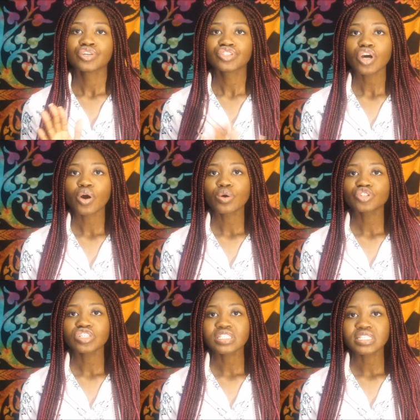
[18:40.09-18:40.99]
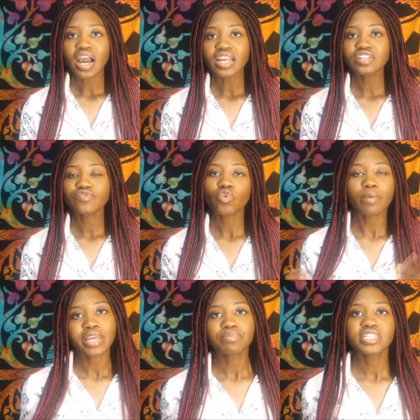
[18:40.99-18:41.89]
So she's kind of
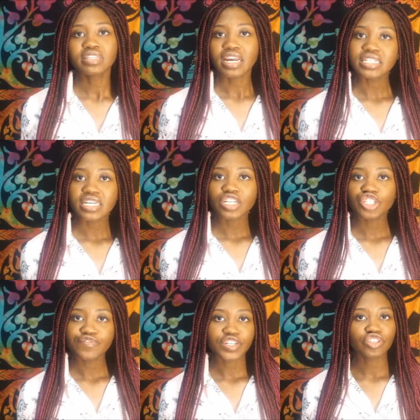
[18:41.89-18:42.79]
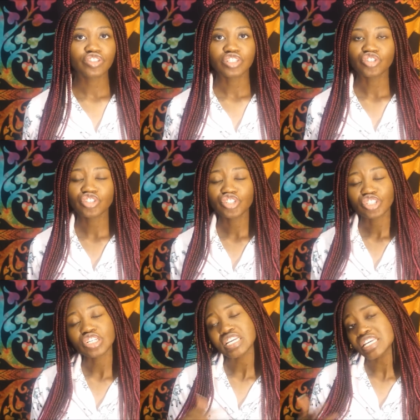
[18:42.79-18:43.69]
warming up to the idea. She figures that she's
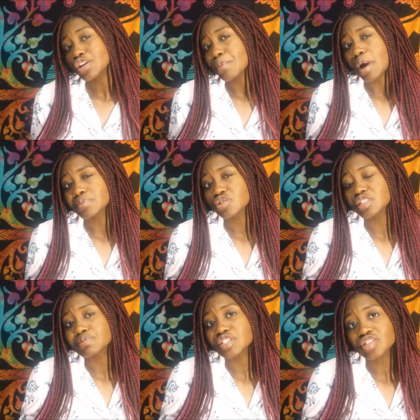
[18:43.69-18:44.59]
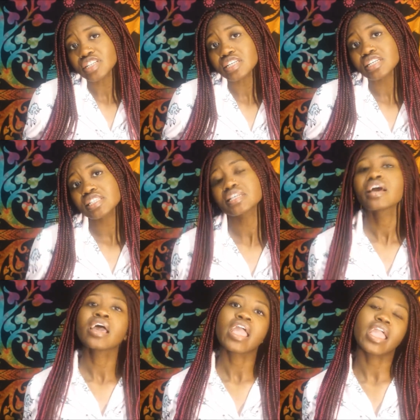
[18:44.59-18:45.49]
just going to eat her mom's Christmas cookies
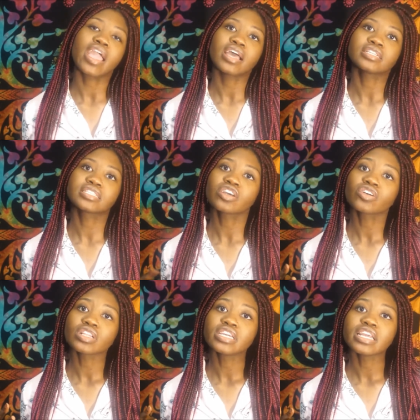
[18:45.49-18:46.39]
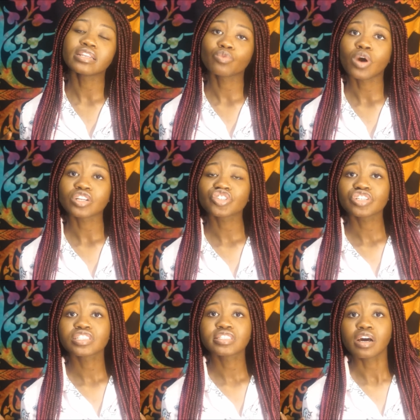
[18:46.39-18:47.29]
and snuggle in and watch
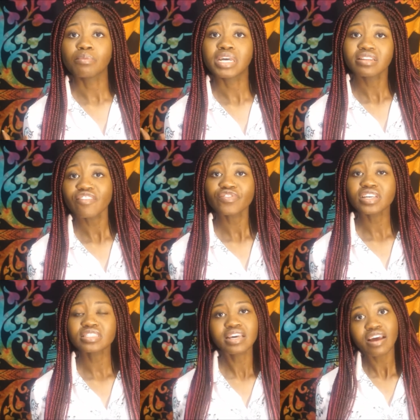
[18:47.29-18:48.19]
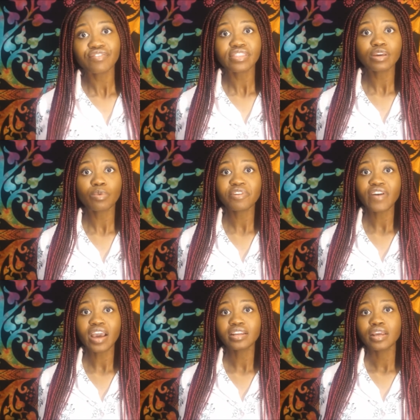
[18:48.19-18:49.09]
some Netflix and everything will be
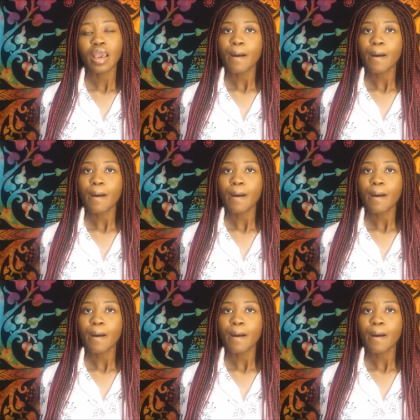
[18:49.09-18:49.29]
fine.